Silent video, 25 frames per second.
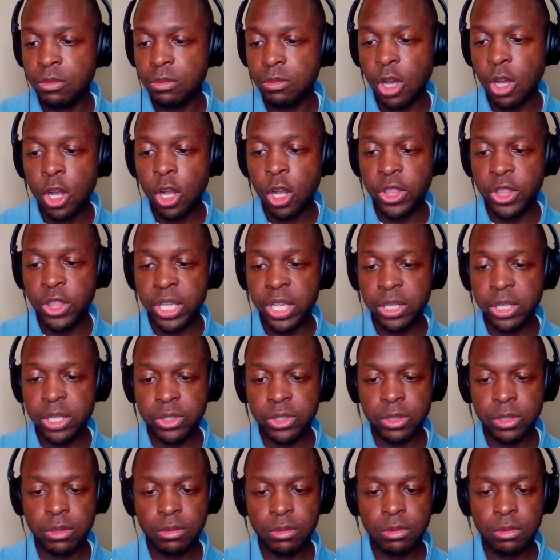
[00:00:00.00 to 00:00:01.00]
All
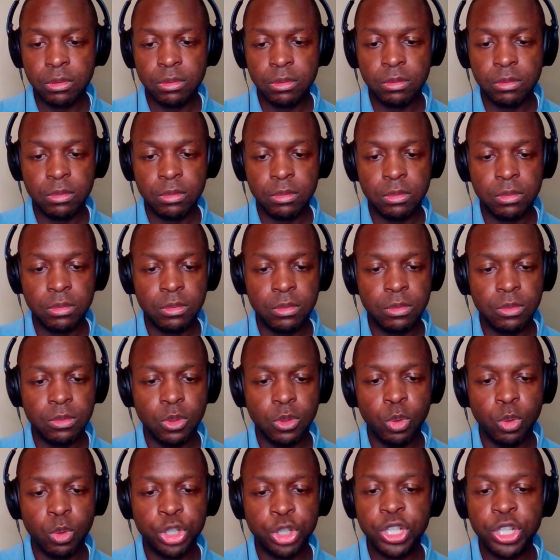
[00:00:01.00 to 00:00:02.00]
this,
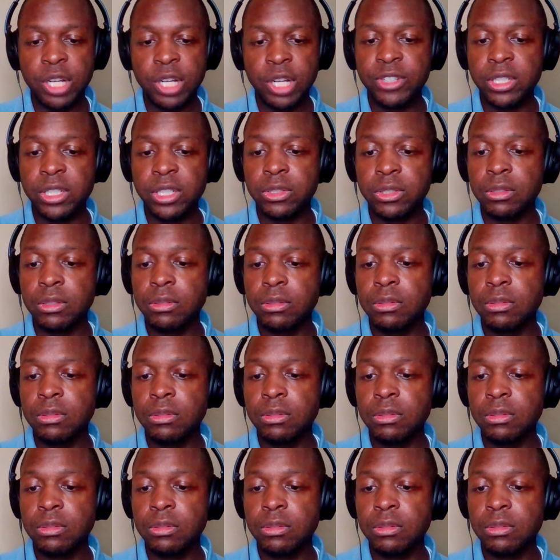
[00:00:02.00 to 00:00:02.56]
where's your evidence?